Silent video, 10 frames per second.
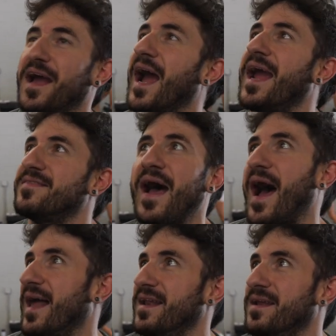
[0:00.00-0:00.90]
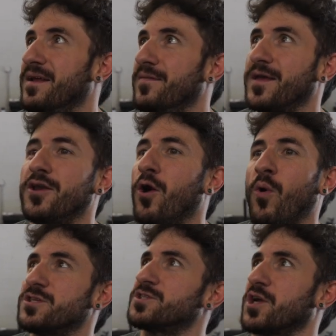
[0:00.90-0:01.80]
I hate that. Like you don't
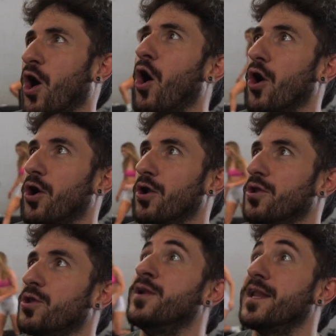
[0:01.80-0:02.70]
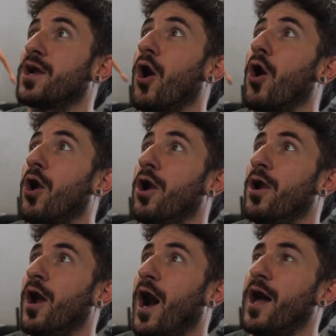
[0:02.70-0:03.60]
want just a car. You need a car.
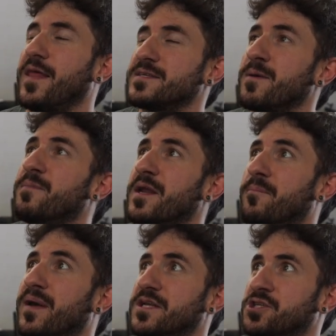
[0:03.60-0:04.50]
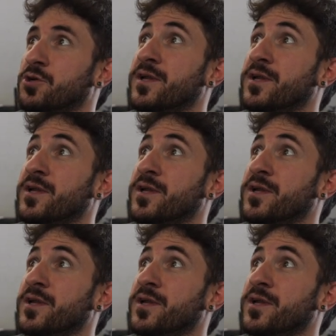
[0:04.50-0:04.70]
Uh, that's me being a bitch.